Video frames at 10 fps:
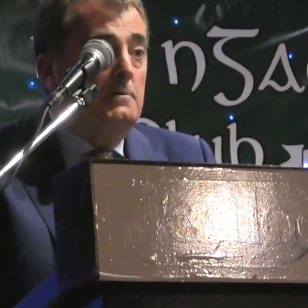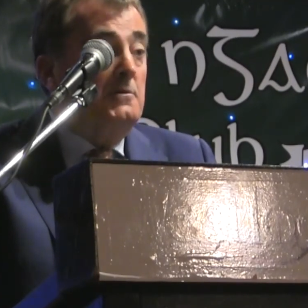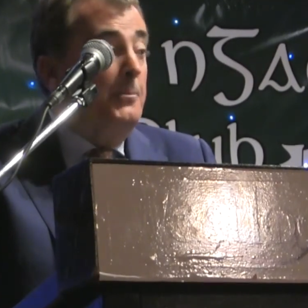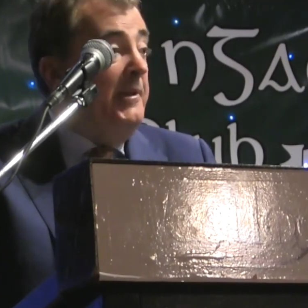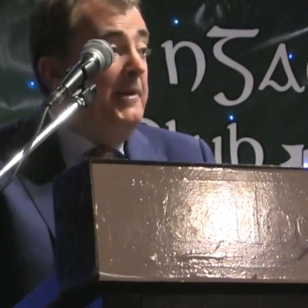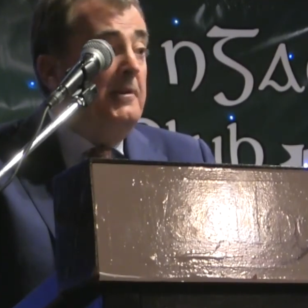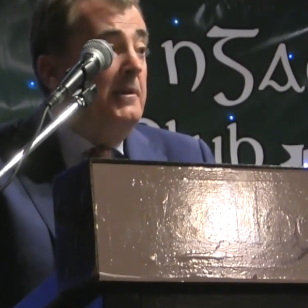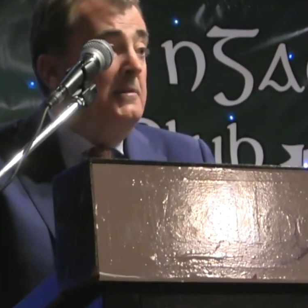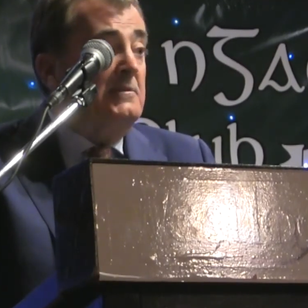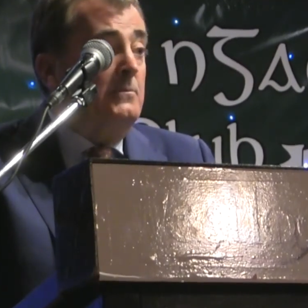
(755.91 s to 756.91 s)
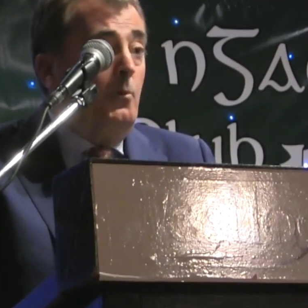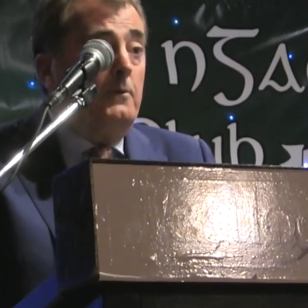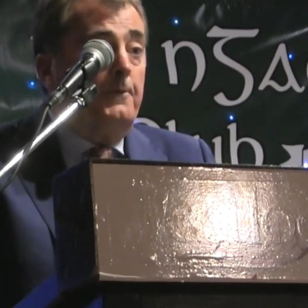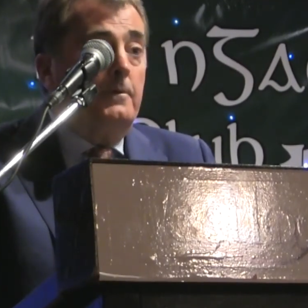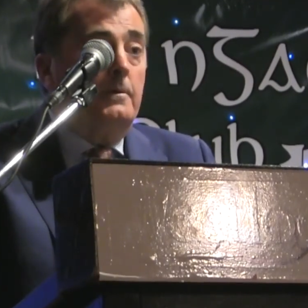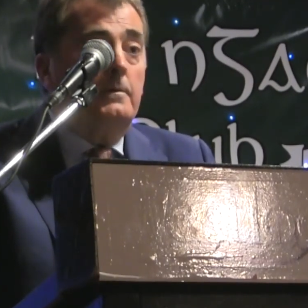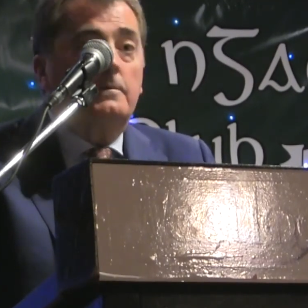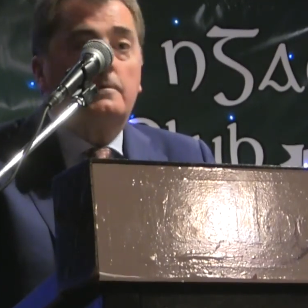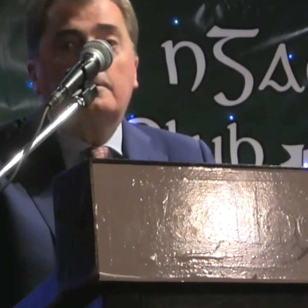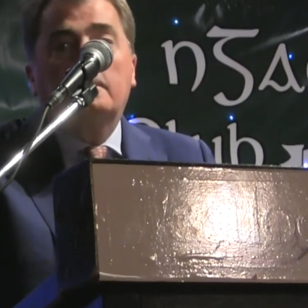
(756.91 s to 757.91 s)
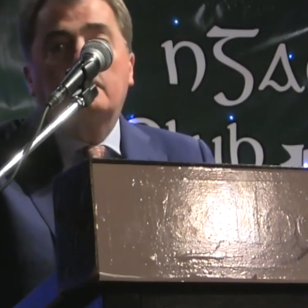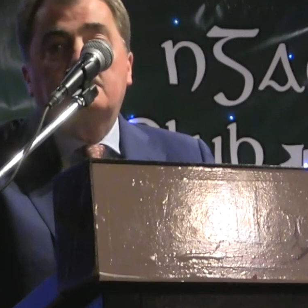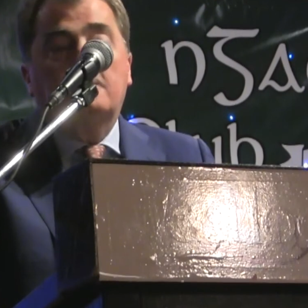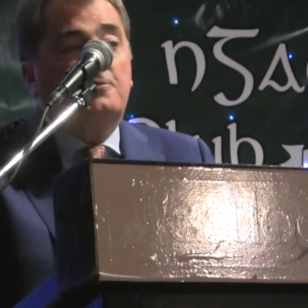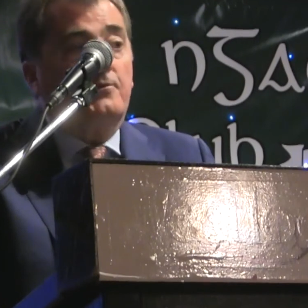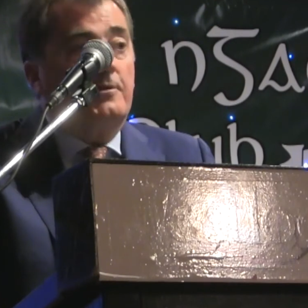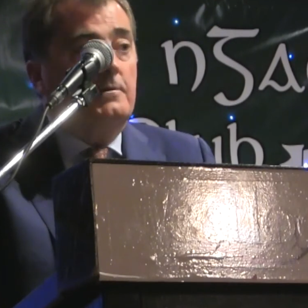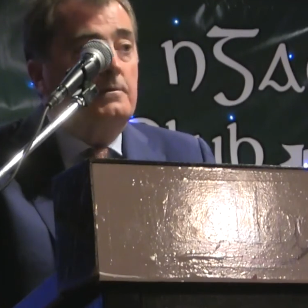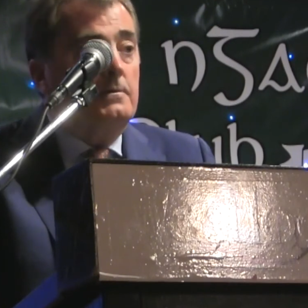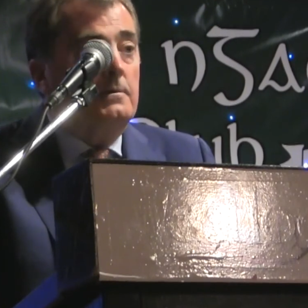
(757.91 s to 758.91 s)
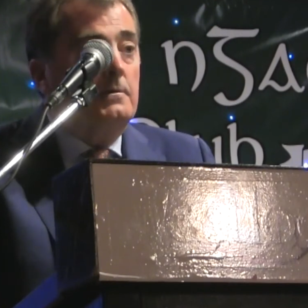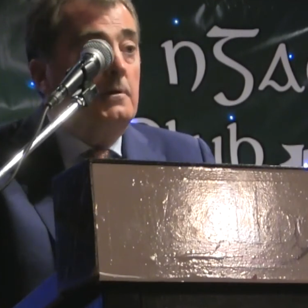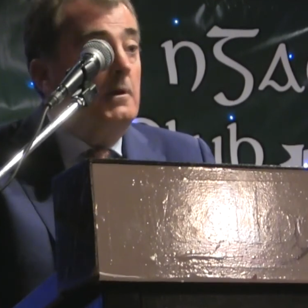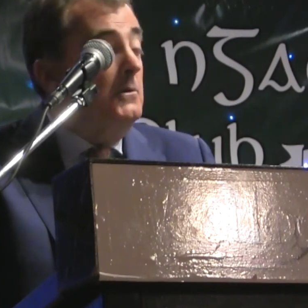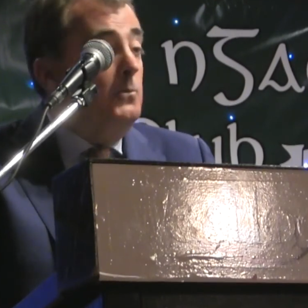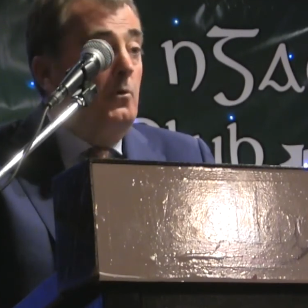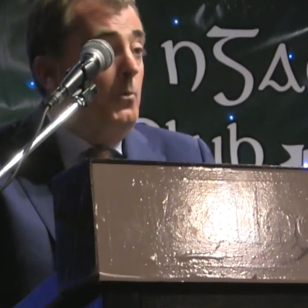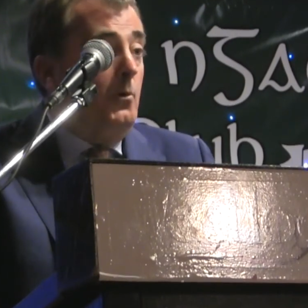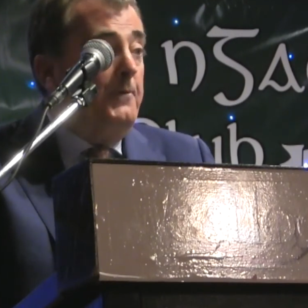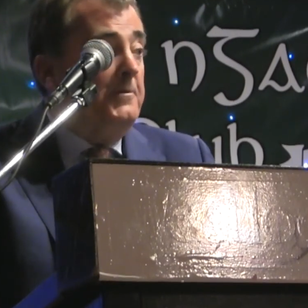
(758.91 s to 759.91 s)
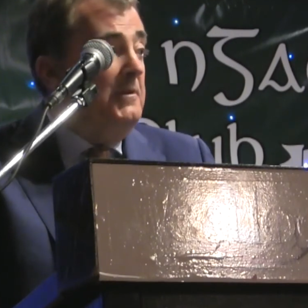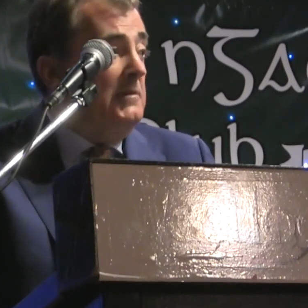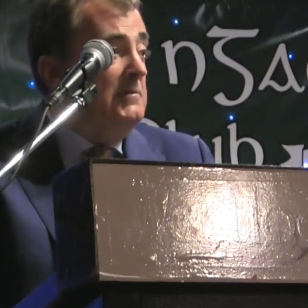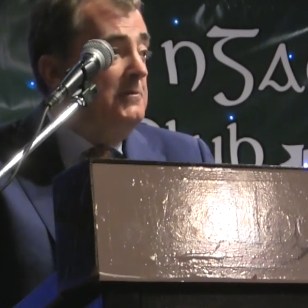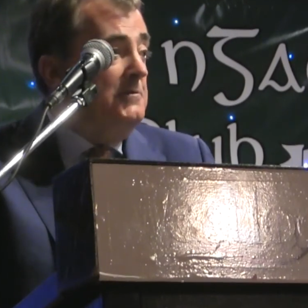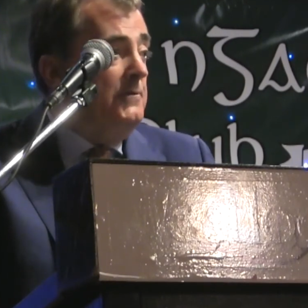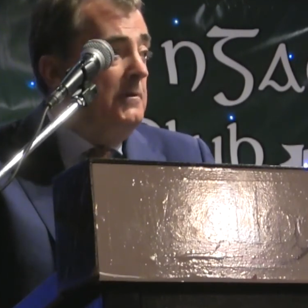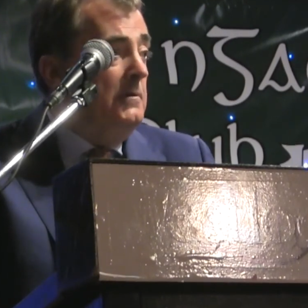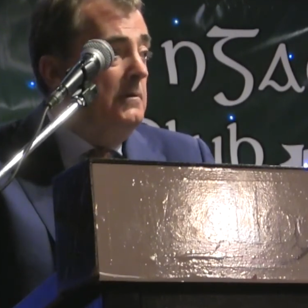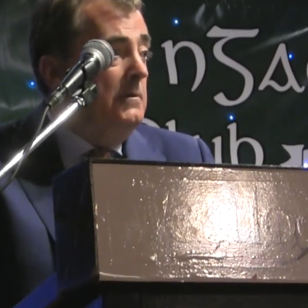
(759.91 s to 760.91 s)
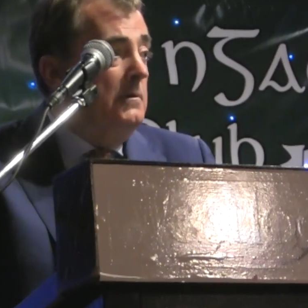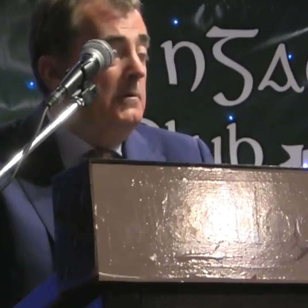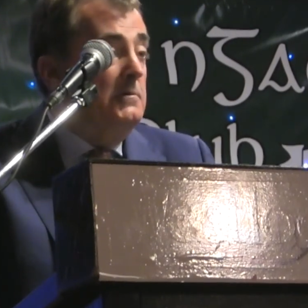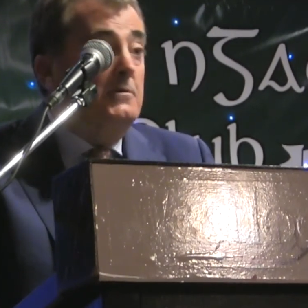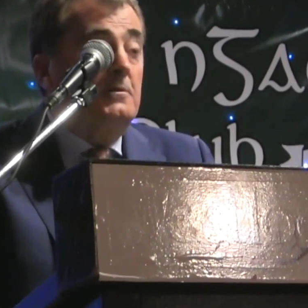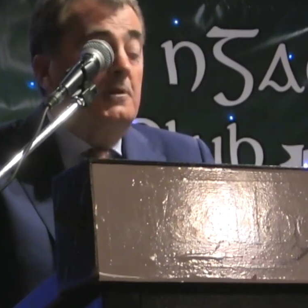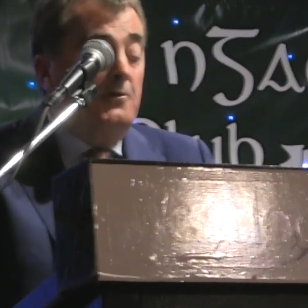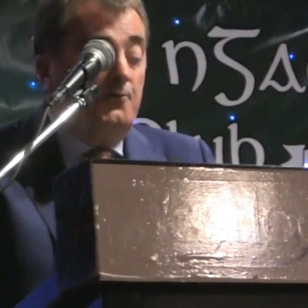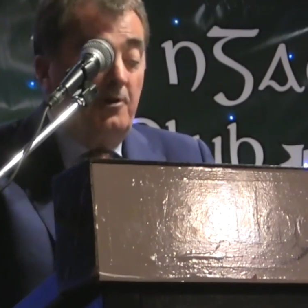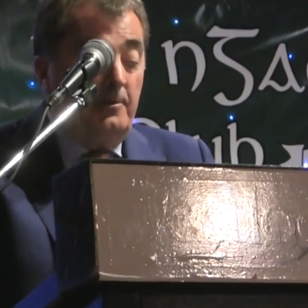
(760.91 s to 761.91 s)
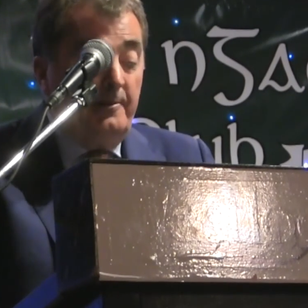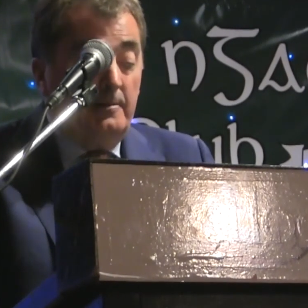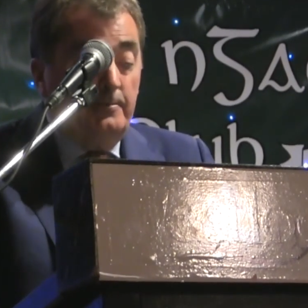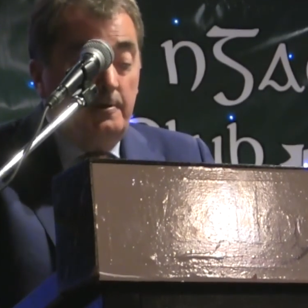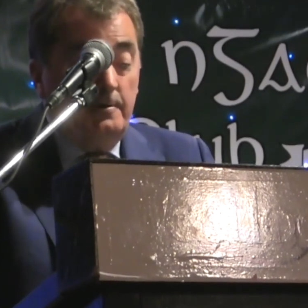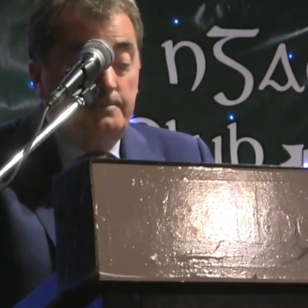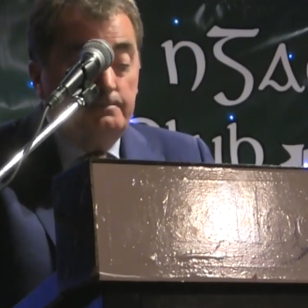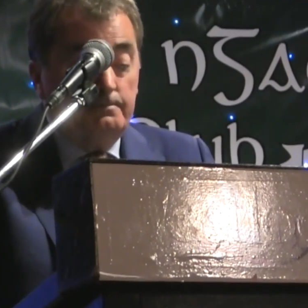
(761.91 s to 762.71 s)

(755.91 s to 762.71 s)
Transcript: So Plan A hasn't worked for a century, and it won't work for the next century. So you need to try Plan B.